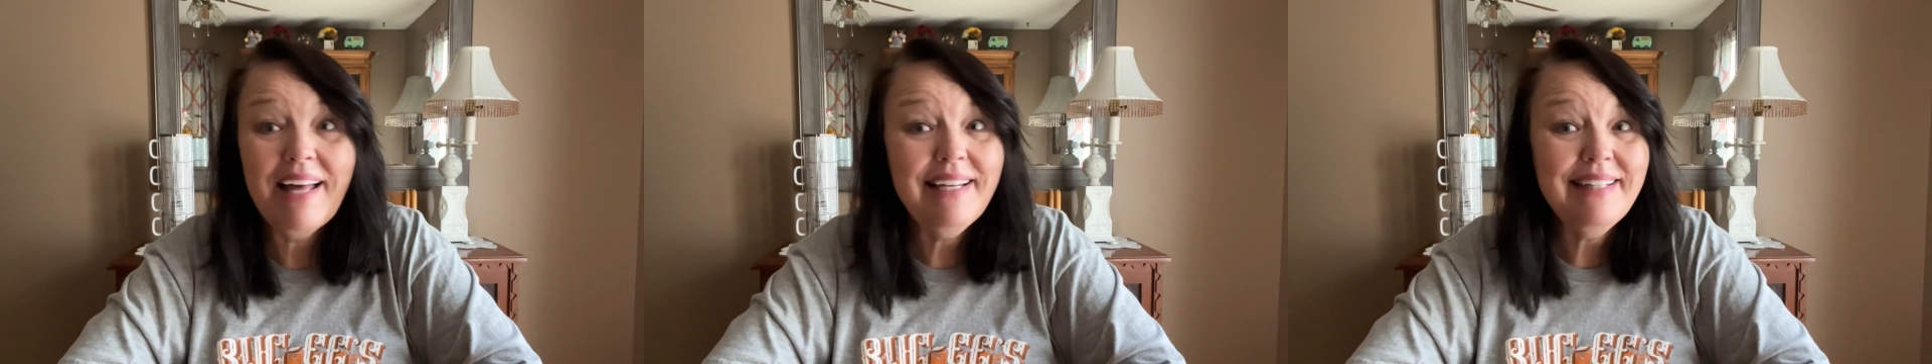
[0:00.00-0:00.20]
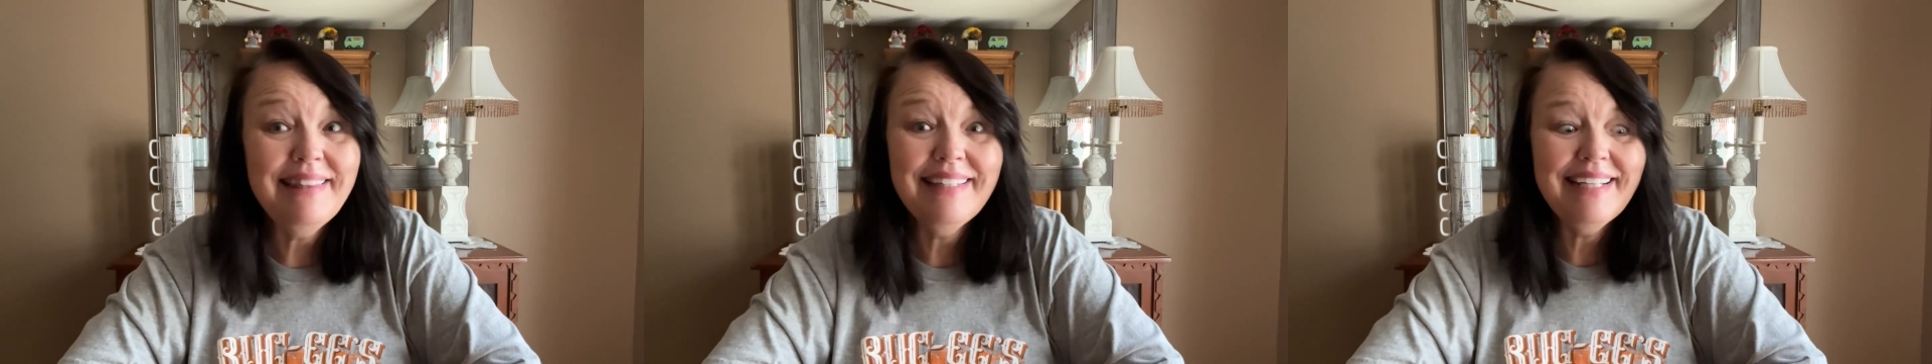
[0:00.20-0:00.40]

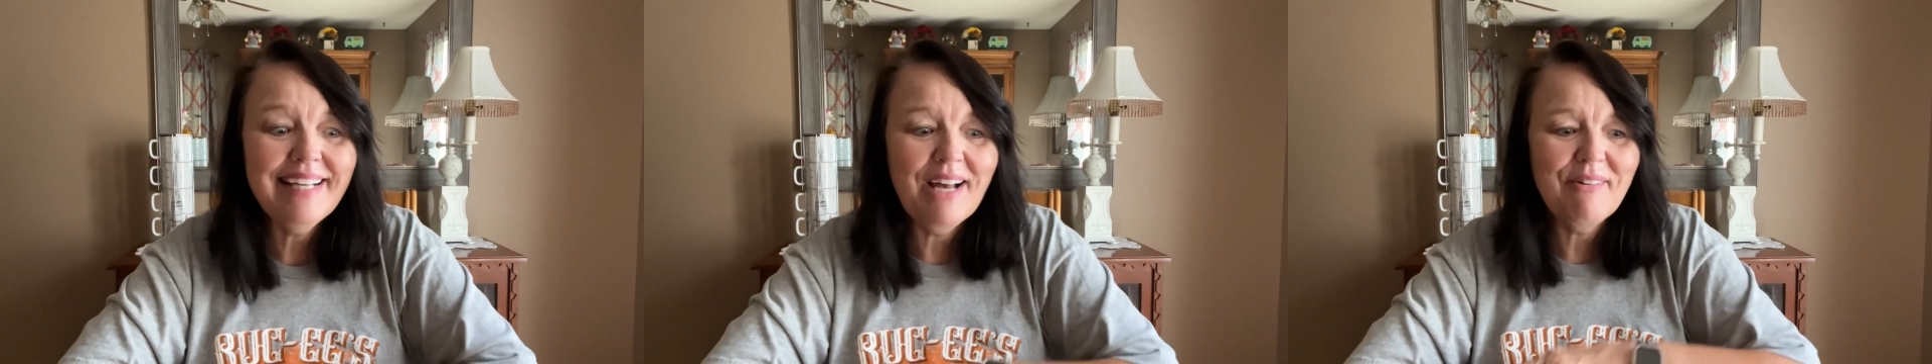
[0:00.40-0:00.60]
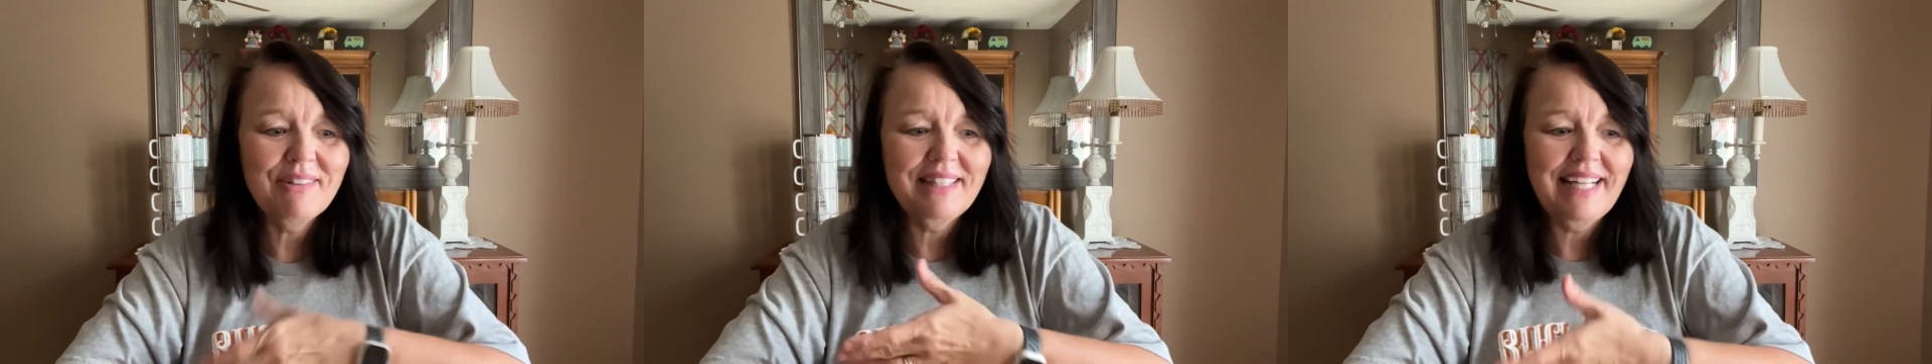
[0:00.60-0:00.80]
didn't think
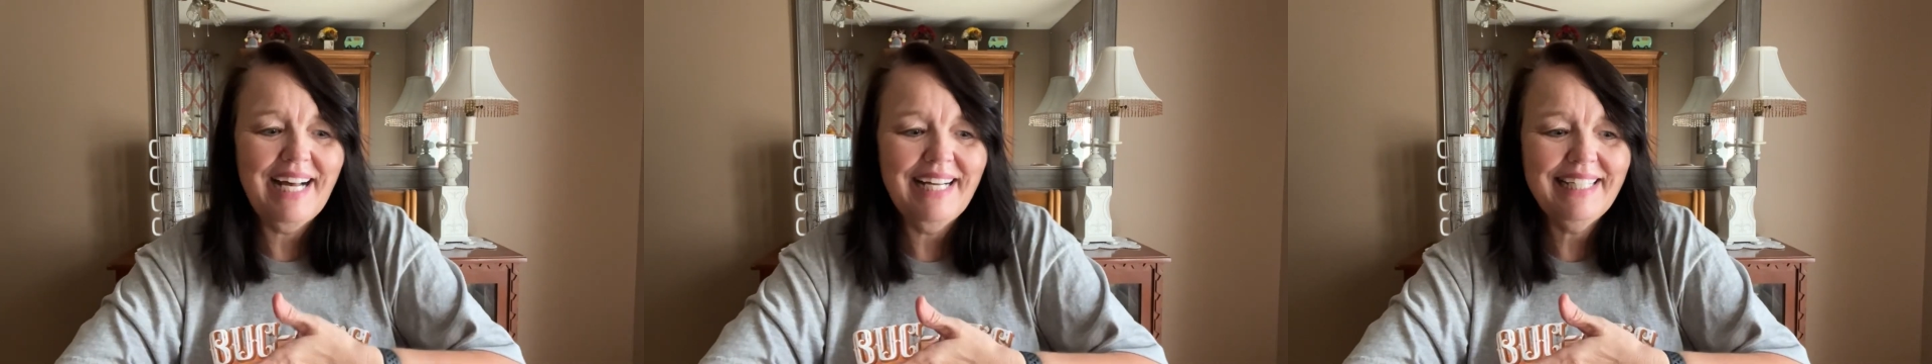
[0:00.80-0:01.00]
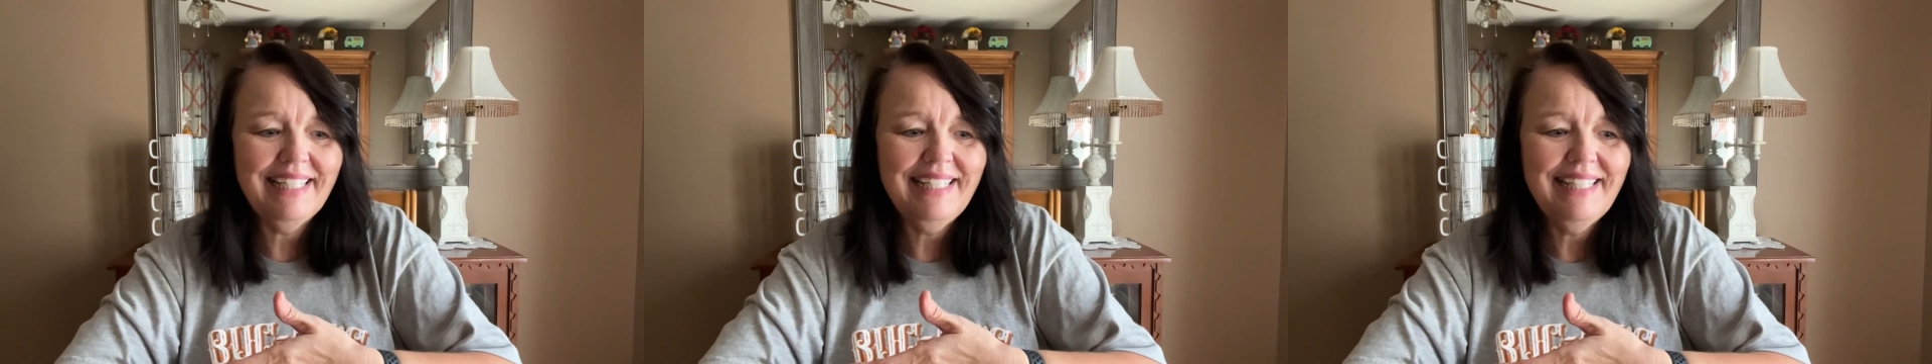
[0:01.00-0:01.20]
I would
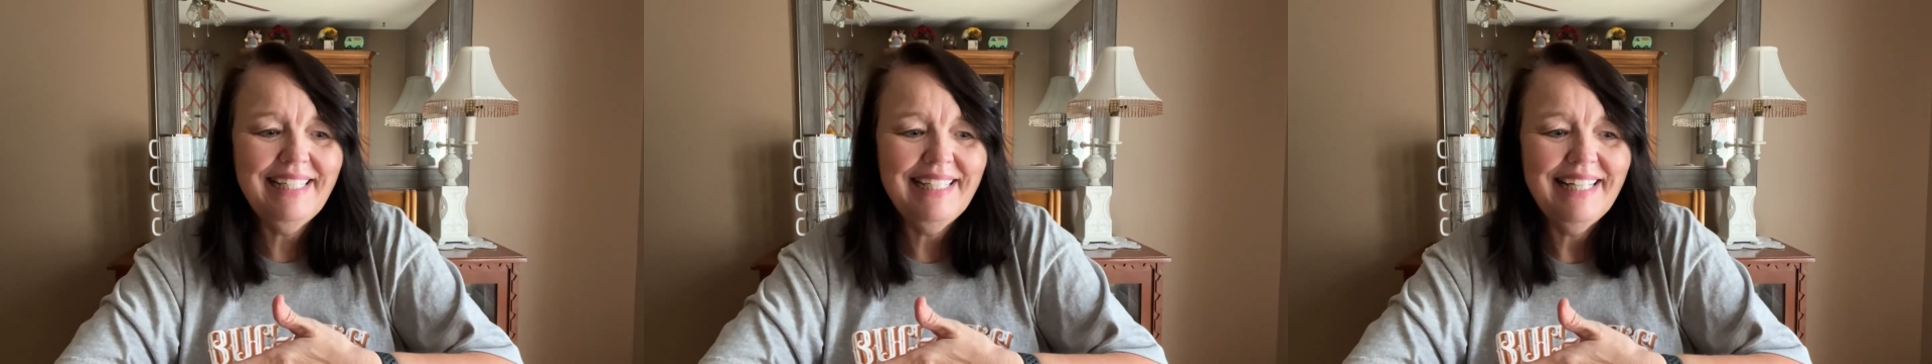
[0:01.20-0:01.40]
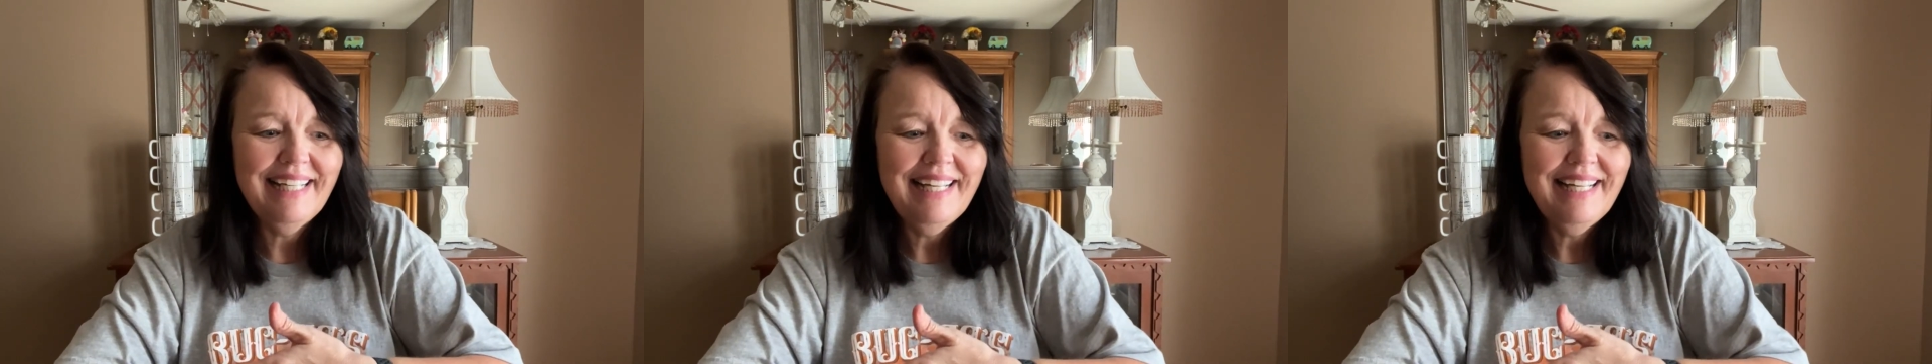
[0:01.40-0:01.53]
like it,